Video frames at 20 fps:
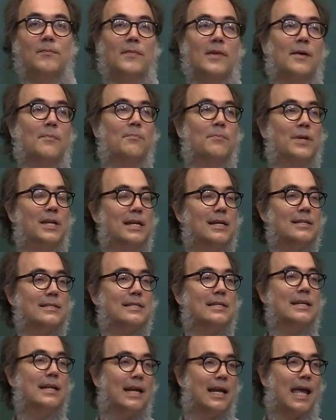appears
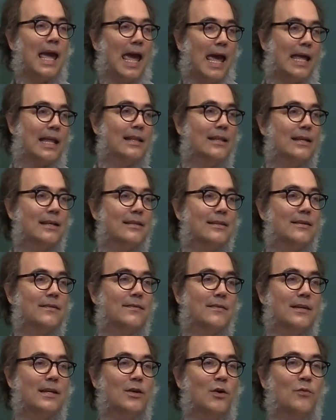here again, and
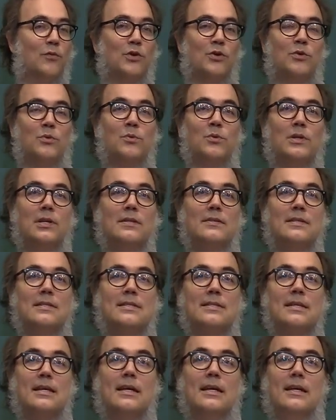this 3/2, this
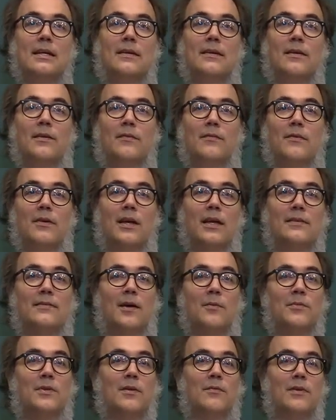is
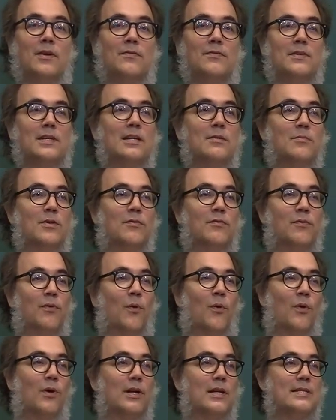something we have seen
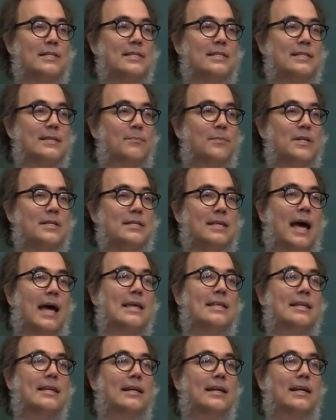before. This is
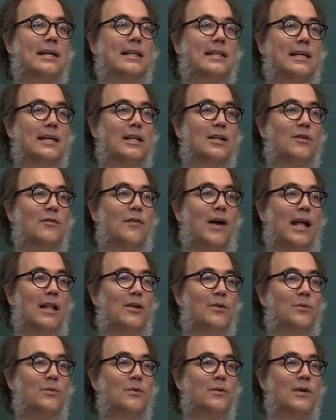precisely the critical
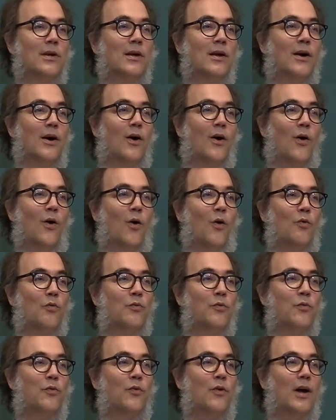value
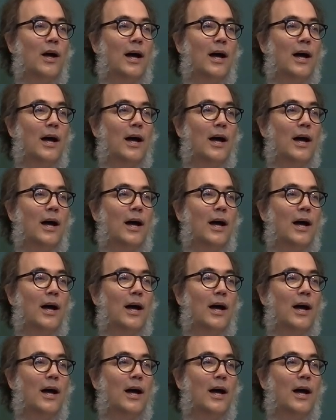of